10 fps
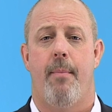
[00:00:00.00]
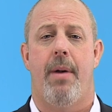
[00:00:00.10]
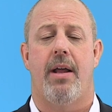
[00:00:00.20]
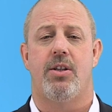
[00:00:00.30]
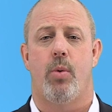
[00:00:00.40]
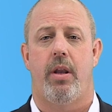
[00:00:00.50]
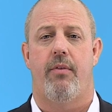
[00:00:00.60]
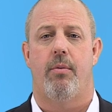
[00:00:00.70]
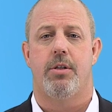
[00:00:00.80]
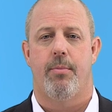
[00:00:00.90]
I'm Pat Sweeny
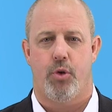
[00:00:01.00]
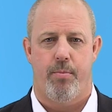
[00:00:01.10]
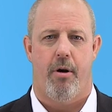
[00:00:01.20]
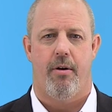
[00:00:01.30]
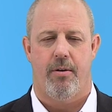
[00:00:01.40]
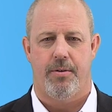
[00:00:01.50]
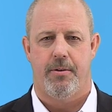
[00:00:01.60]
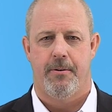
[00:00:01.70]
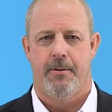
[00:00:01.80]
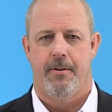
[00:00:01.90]
from Symmetry Partners.
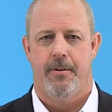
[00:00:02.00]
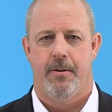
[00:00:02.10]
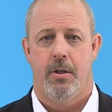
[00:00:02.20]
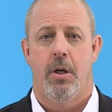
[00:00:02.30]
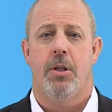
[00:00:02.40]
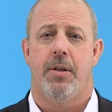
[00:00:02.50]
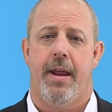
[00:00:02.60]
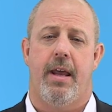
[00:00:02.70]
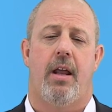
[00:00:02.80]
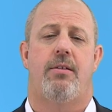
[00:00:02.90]

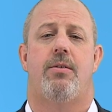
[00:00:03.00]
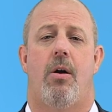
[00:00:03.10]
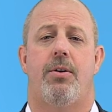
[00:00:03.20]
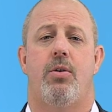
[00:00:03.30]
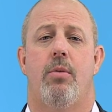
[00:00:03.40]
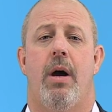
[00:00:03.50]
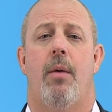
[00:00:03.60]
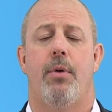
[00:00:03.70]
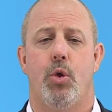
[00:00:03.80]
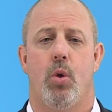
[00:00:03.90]
Today I'd like to talk to you
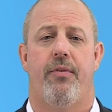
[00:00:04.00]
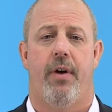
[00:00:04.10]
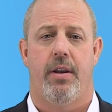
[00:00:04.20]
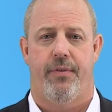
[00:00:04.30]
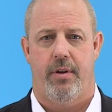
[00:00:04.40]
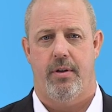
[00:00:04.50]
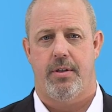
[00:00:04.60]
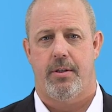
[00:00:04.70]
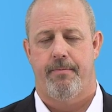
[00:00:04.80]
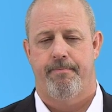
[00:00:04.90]
about mutual fund
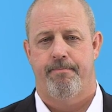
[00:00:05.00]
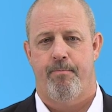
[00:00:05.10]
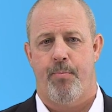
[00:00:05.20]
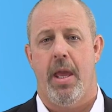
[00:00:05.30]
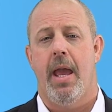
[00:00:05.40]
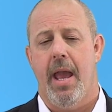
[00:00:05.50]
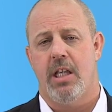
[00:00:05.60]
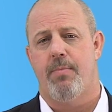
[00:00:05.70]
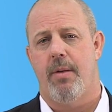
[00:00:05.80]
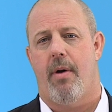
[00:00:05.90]
fees.
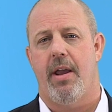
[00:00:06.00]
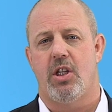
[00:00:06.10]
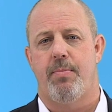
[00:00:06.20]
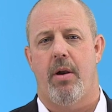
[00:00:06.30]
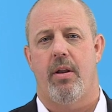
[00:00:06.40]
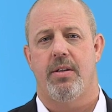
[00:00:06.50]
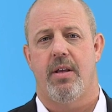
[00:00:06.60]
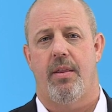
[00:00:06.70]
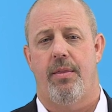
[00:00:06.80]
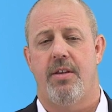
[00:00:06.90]
It's been my experience
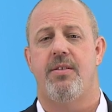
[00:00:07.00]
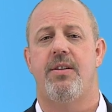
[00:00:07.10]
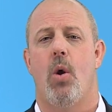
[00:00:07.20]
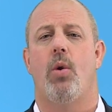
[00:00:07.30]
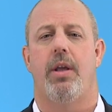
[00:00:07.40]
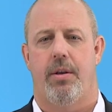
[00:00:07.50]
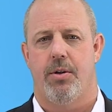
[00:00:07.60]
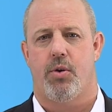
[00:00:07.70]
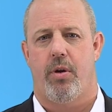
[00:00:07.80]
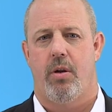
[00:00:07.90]
that this is the only
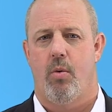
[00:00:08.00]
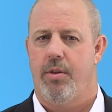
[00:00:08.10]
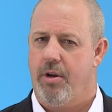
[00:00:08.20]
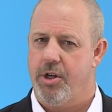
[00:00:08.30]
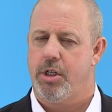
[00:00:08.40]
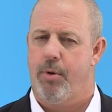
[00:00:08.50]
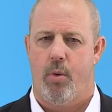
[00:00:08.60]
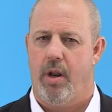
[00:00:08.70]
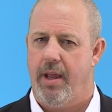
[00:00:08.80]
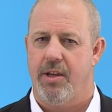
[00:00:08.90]
industry where the customer
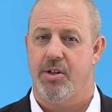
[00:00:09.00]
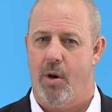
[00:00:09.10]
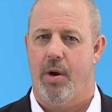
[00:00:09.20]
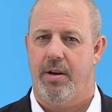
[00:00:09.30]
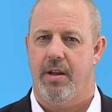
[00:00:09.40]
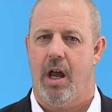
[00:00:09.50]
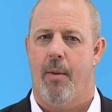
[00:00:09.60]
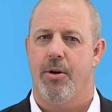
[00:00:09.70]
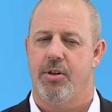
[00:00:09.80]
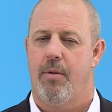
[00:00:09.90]
really has no idea
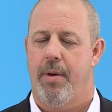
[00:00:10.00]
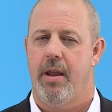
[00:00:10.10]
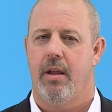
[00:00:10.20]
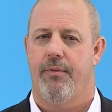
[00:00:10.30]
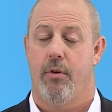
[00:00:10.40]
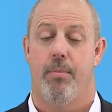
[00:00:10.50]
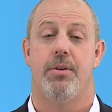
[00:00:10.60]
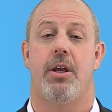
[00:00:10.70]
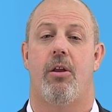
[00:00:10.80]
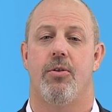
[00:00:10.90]
how much they're paying for a
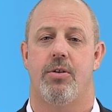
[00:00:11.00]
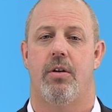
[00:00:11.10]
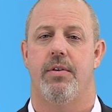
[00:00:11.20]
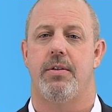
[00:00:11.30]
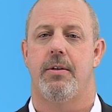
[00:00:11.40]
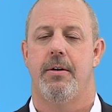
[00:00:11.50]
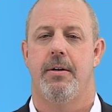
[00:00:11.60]
particular service.